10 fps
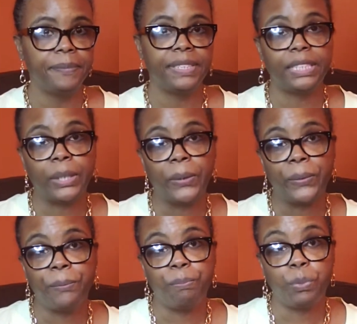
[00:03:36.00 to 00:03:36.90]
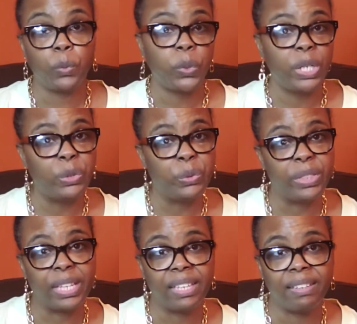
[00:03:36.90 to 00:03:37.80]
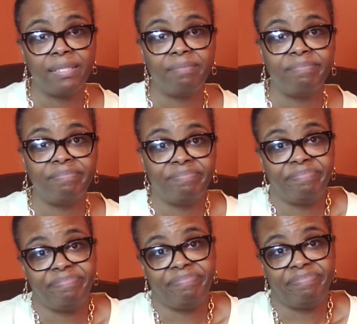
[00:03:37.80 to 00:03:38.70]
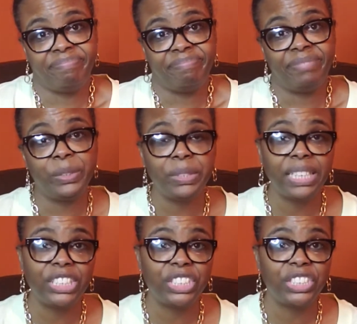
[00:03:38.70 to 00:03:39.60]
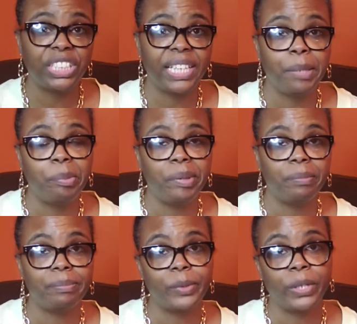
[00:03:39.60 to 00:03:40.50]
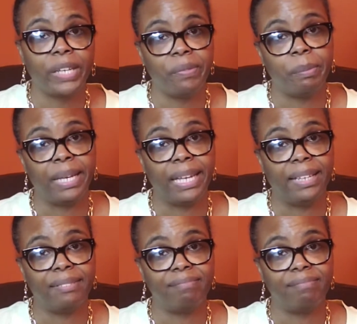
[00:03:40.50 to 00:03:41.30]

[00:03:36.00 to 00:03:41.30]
So what do you think? You think she should keep it or give it back?